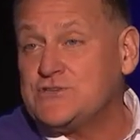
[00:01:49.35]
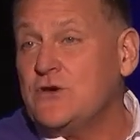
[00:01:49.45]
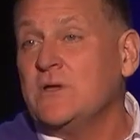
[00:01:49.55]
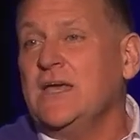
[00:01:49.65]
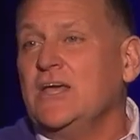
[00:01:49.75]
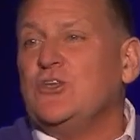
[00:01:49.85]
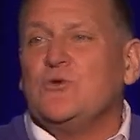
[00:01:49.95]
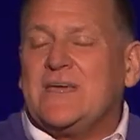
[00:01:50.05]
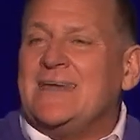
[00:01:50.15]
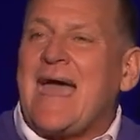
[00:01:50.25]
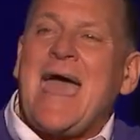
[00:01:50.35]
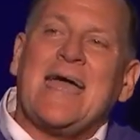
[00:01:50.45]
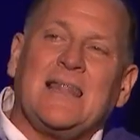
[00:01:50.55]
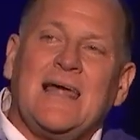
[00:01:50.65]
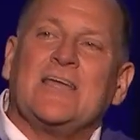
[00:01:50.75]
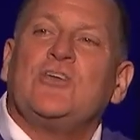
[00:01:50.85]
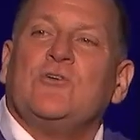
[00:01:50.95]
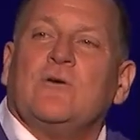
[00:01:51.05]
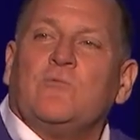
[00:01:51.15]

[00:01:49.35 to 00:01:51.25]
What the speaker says: So you can act like you're